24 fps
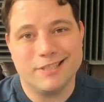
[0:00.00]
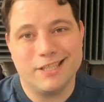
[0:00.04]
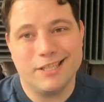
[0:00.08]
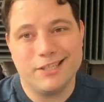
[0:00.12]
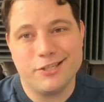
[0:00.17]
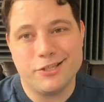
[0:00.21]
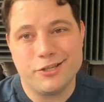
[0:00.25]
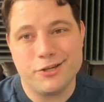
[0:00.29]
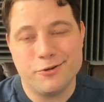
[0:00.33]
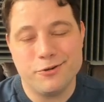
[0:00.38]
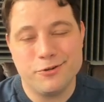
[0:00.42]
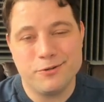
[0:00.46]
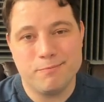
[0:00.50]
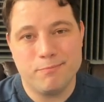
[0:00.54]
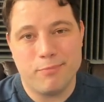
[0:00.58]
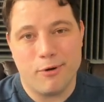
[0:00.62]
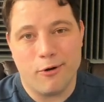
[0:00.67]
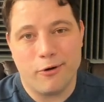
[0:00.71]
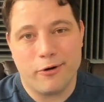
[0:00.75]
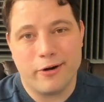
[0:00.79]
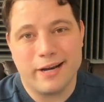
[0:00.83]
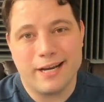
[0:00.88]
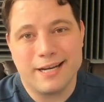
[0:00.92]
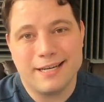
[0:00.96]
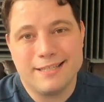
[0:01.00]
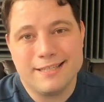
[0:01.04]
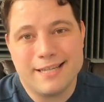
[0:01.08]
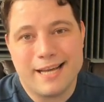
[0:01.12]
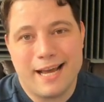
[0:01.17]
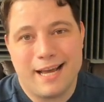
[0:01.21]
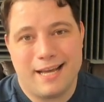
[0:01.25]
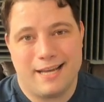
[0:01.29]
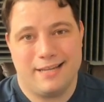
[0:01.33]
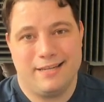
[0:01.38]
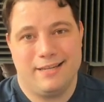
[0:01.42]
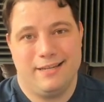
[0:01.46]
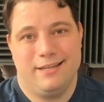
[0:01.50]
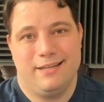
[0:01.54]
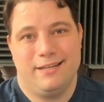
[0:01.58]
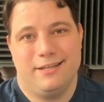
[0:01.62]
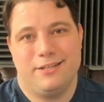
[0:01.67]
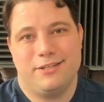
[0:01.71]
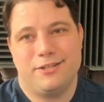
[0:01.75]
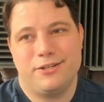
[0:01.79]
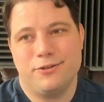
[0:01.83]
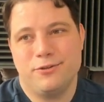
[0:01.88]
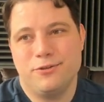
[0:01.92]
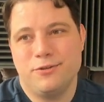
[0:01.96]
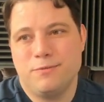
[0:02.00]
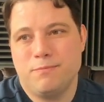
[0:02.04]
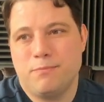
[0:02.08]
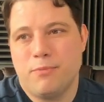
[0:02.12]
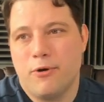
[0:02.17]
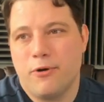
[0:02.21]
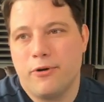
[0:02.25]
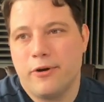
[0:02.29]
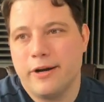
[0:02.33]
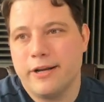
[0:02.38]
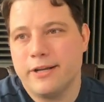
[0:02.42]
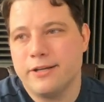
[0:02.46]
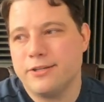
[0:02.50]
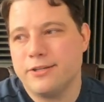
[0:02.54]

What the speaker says: choose boring tech. Choose boring